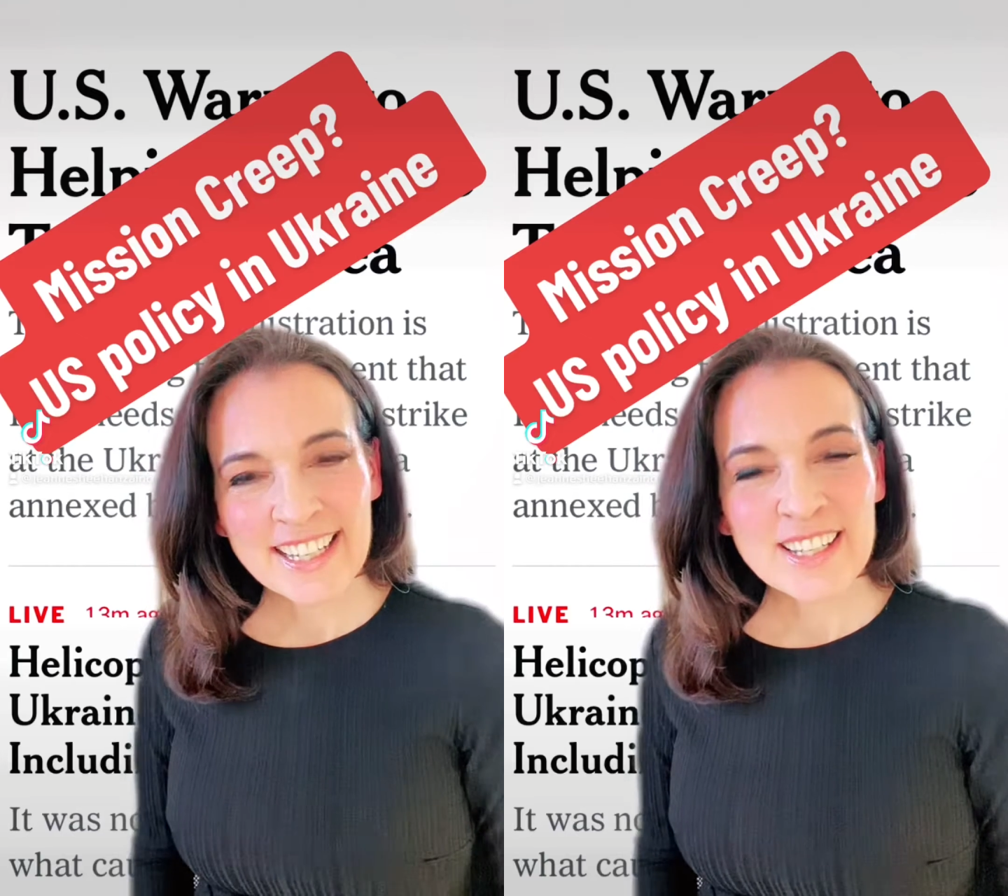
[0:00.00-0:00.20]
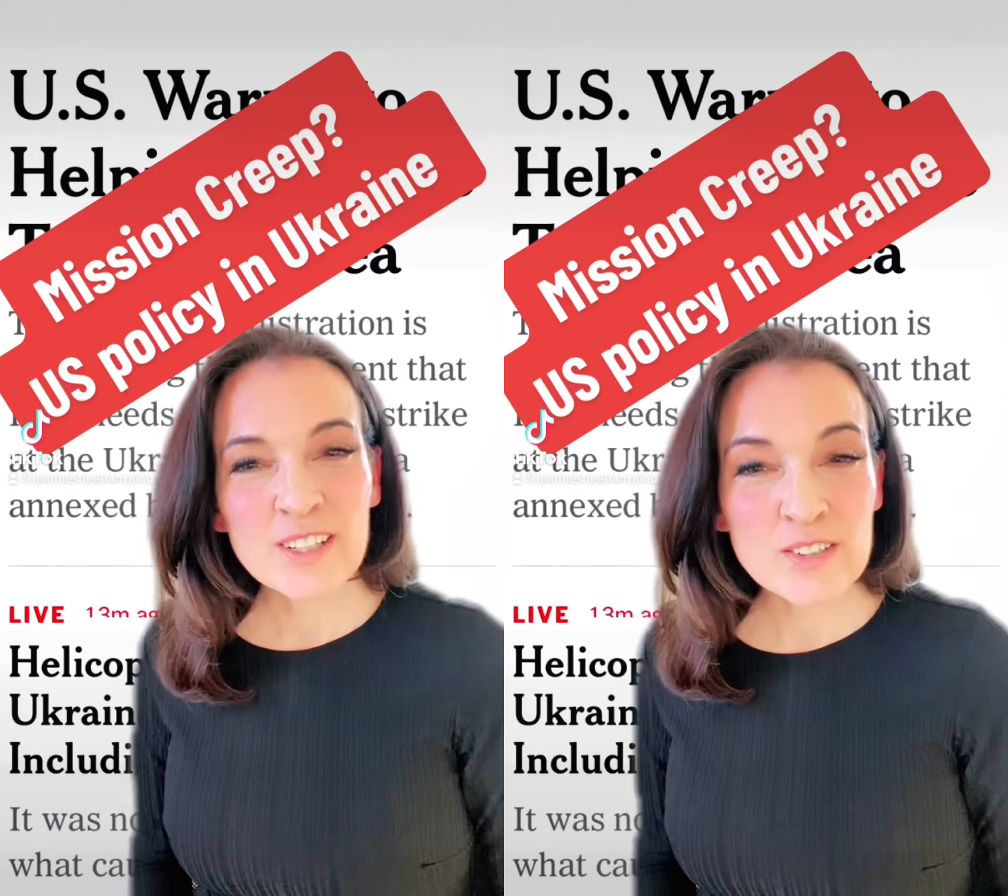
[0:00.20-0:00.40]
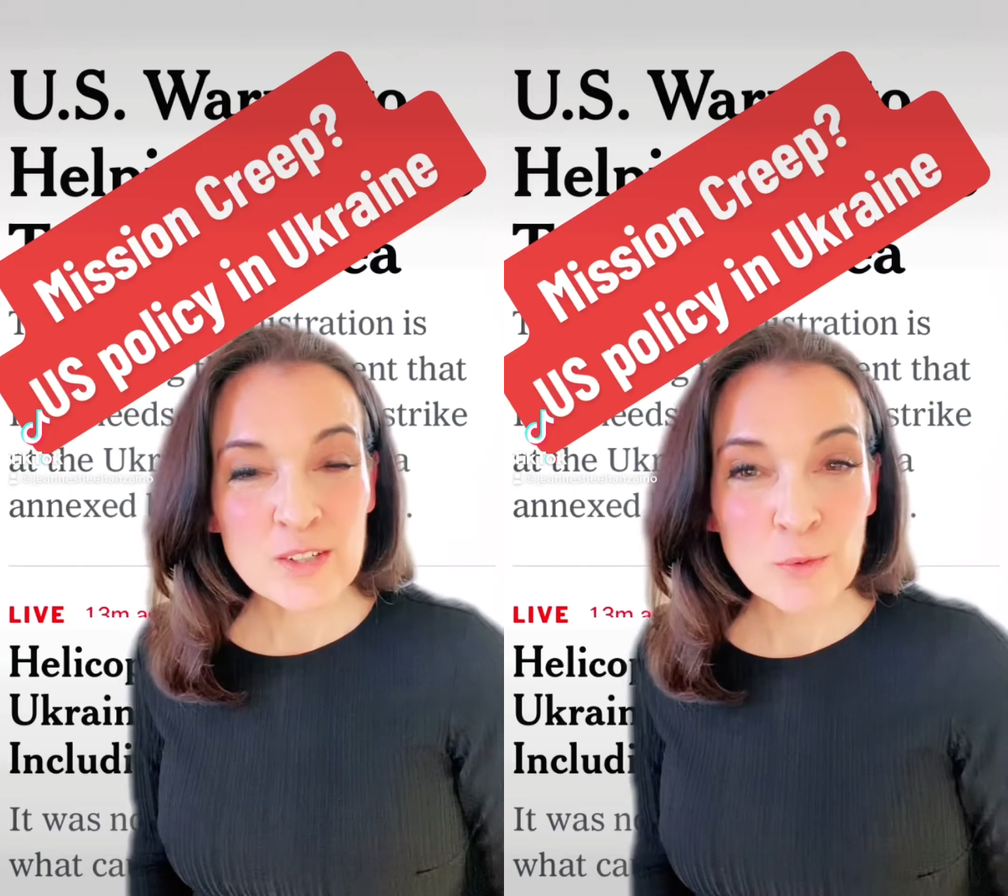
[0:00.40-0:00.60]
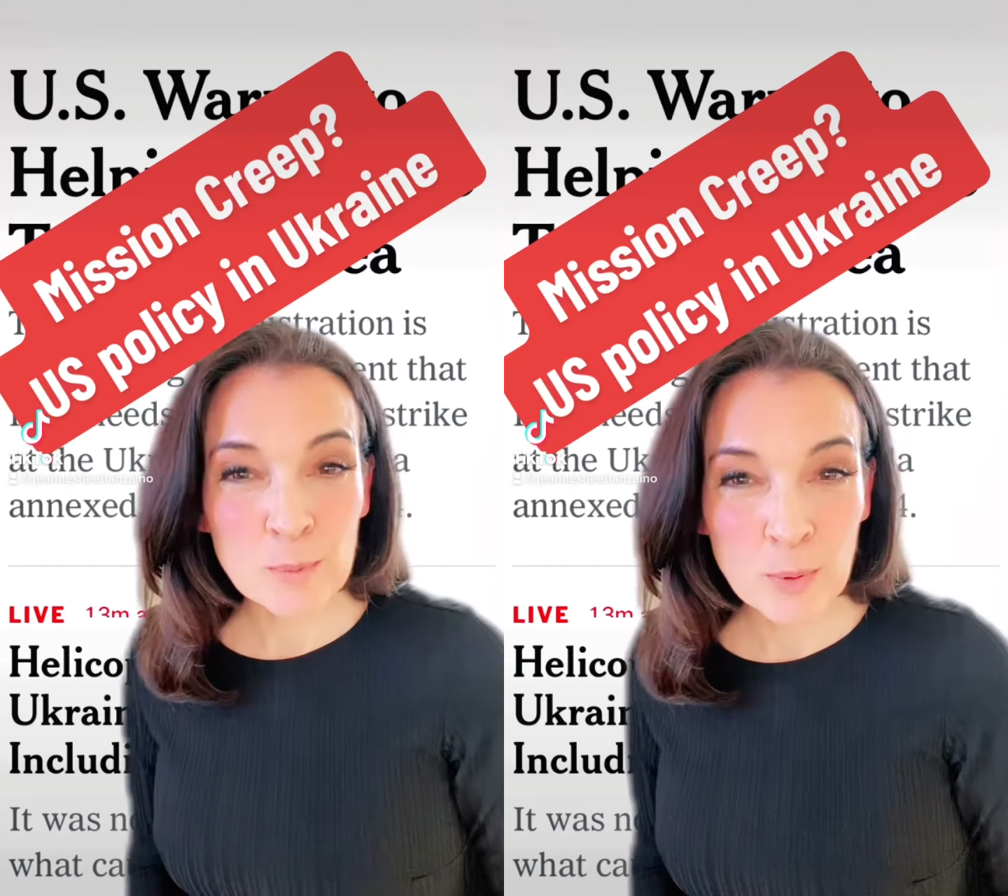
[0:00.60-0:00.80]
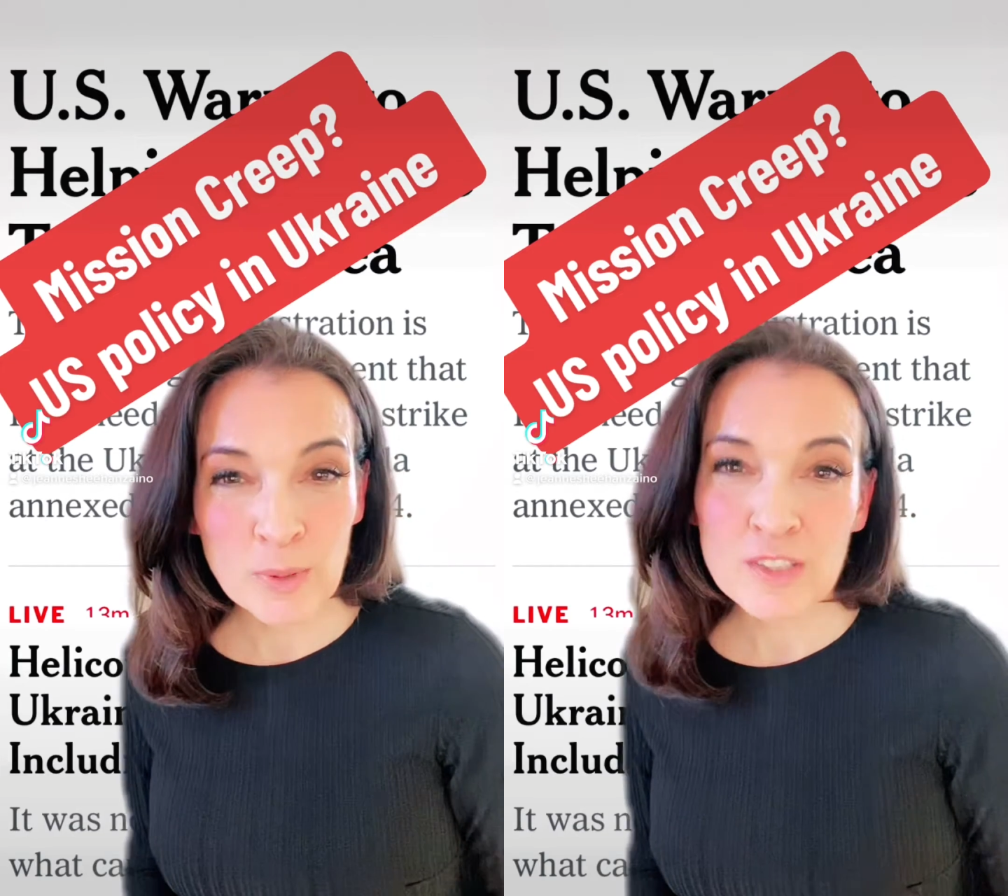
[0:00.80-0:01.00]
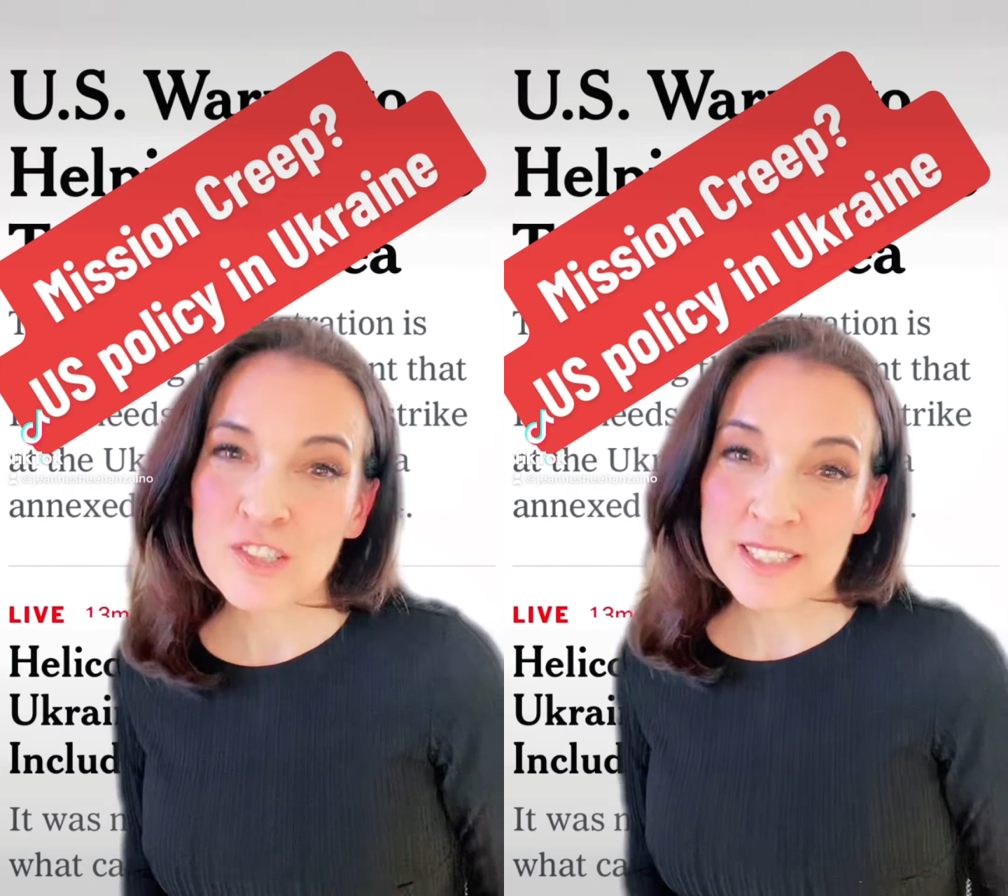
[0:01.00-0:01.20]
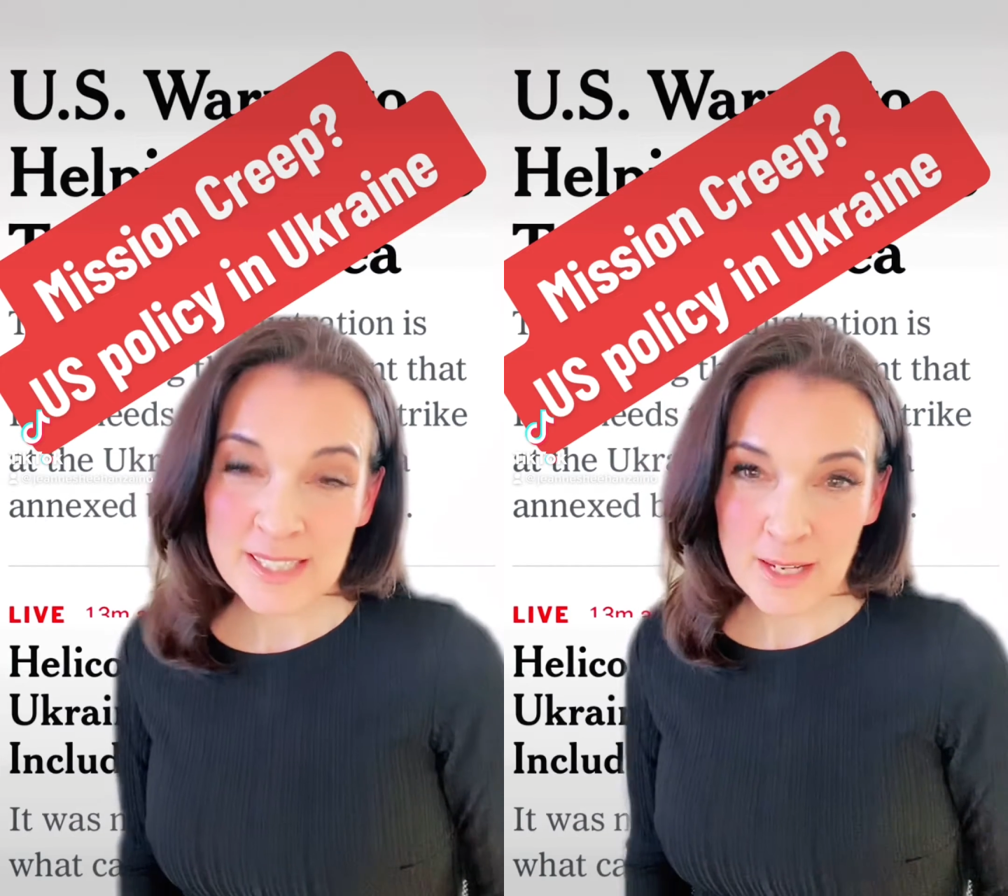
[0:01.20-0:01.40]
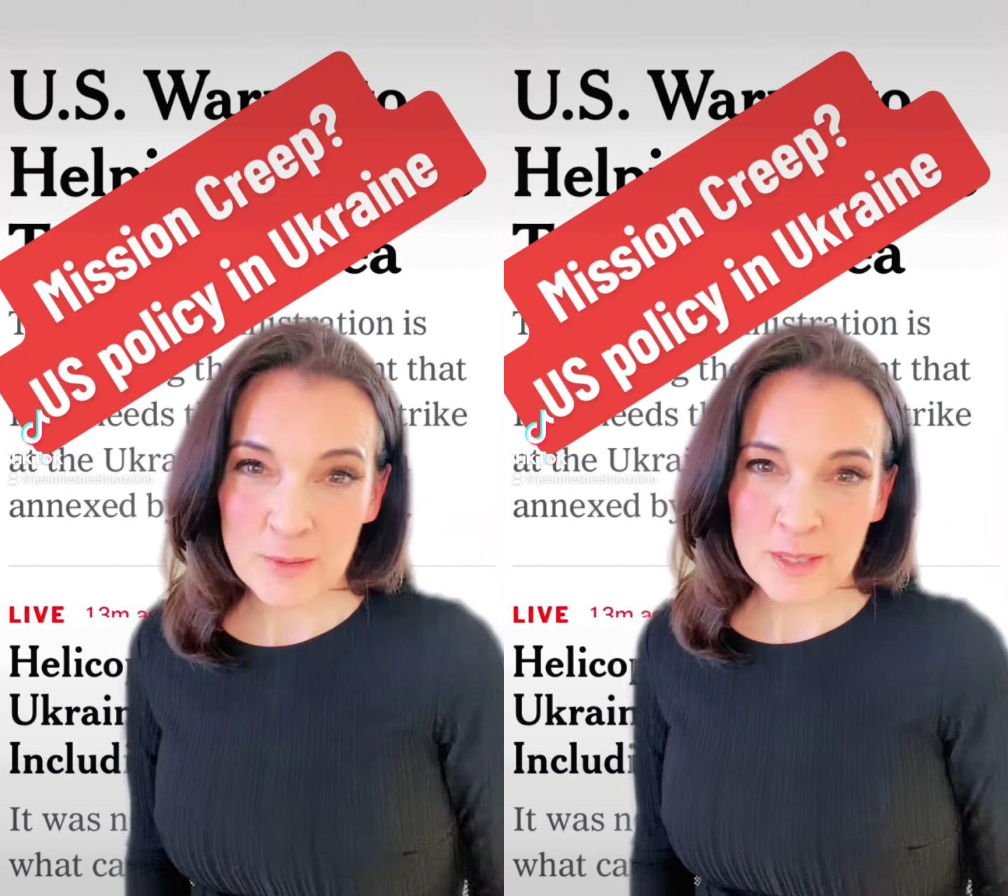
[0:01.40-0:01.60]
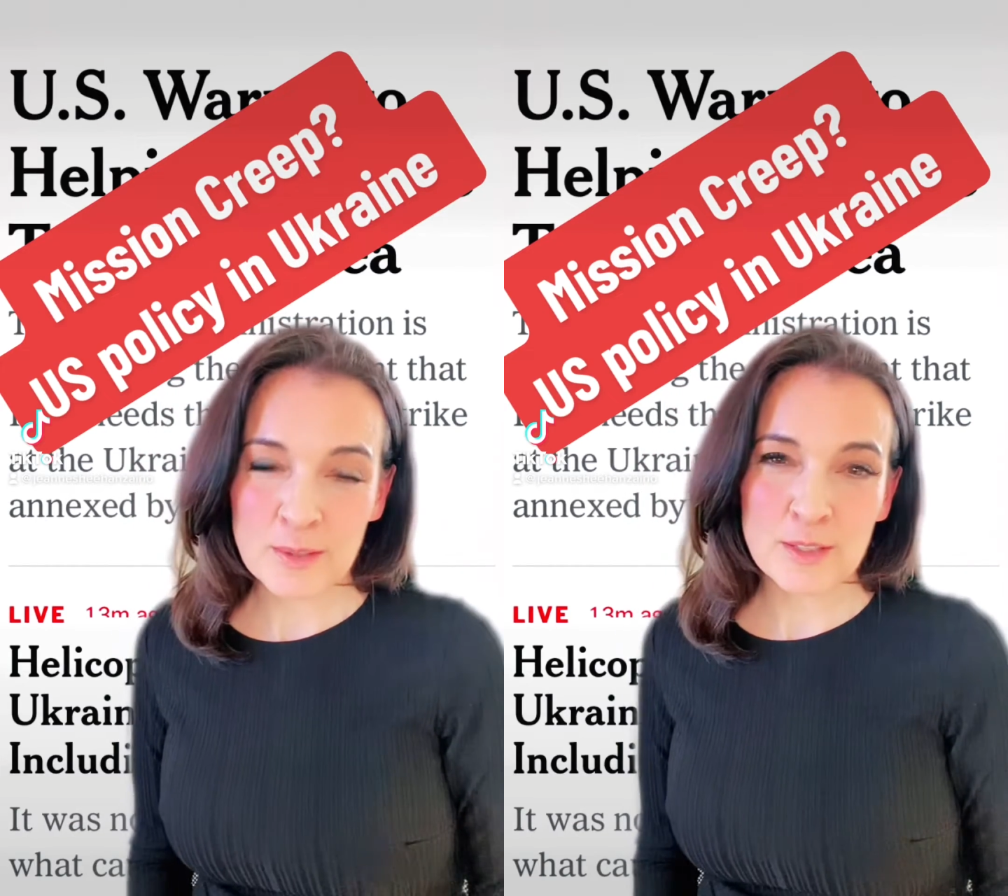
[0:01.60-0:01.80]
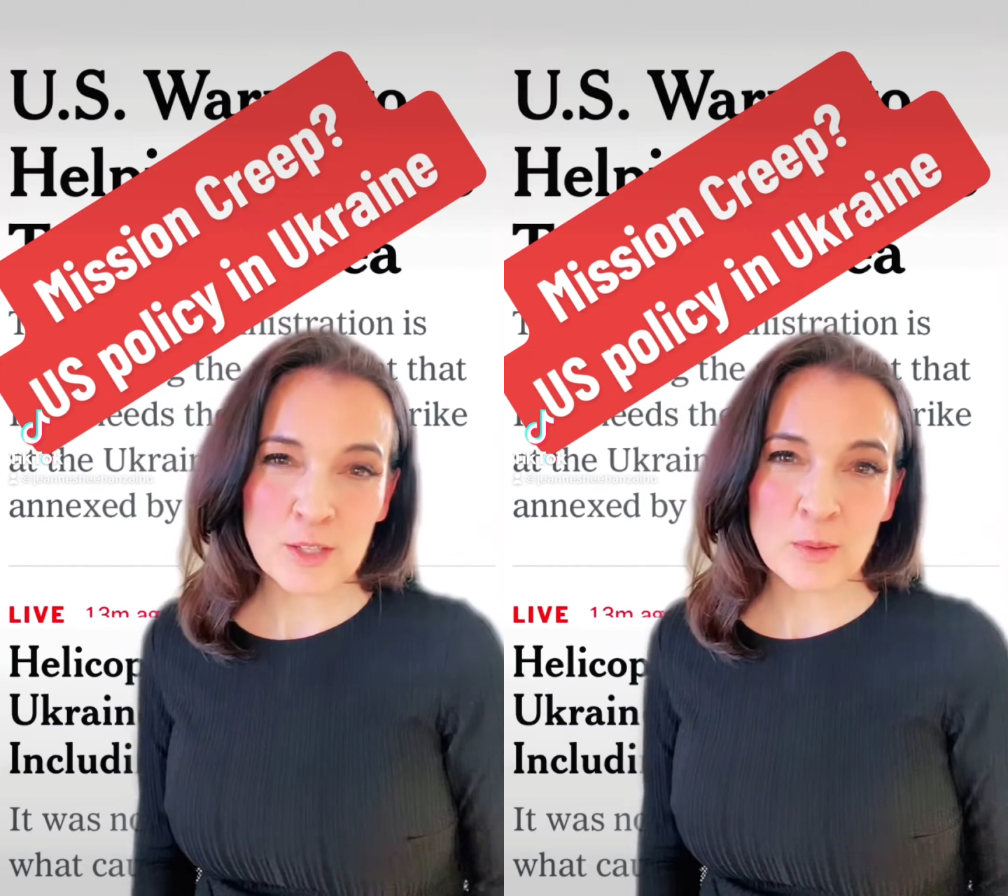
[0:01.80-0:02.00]
There's a report just out in
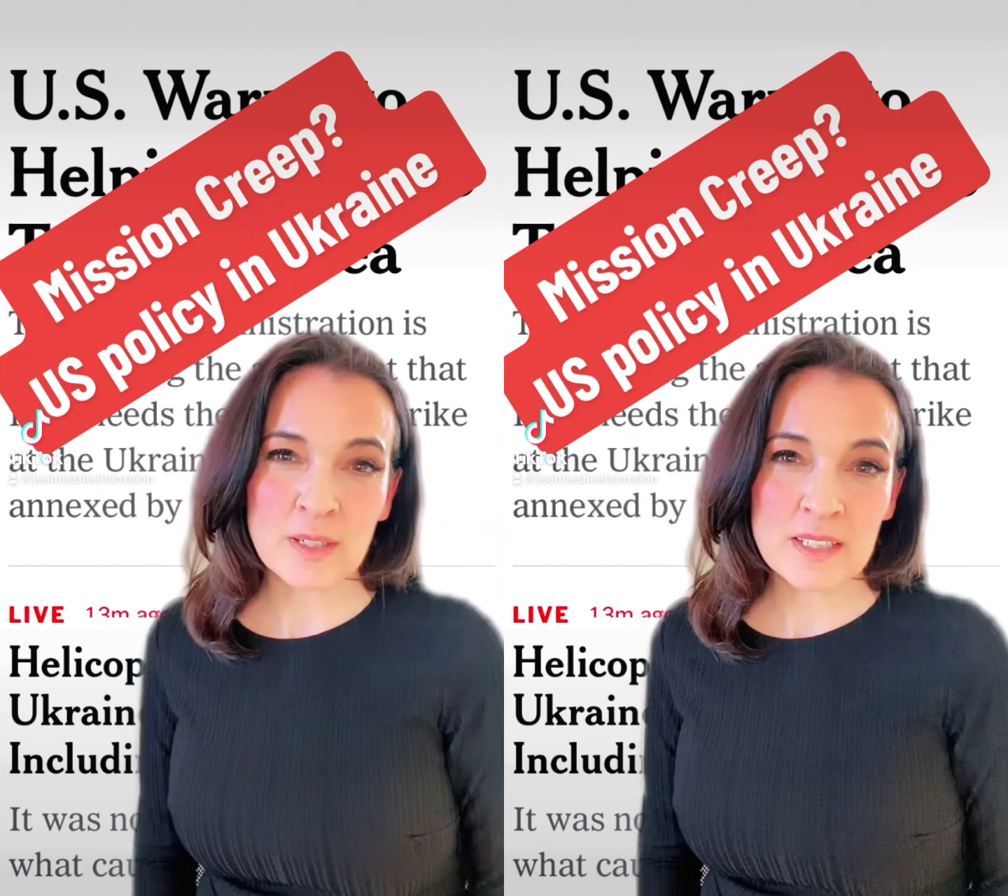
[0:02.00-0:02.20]
the New York